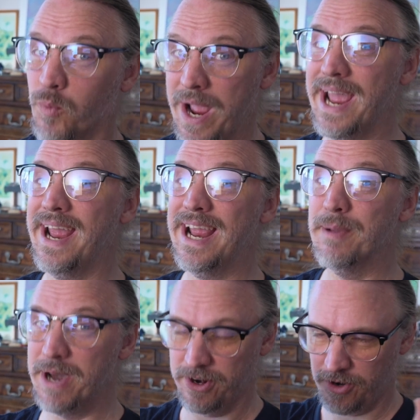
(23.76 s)
way
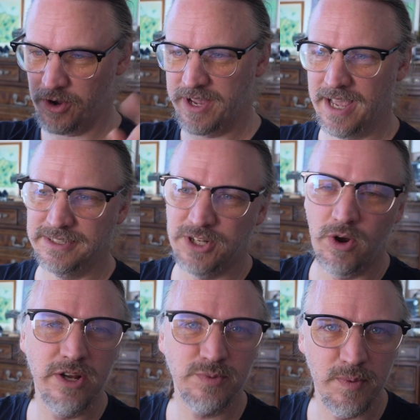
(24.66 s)
better. Okay, so
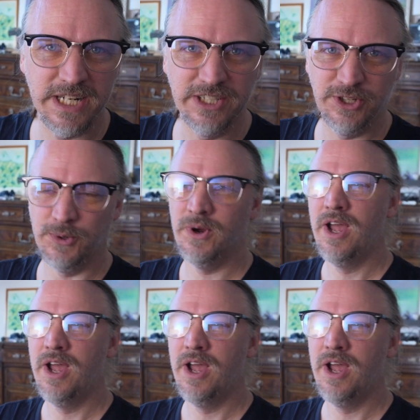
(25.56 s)
here's what we're going to do.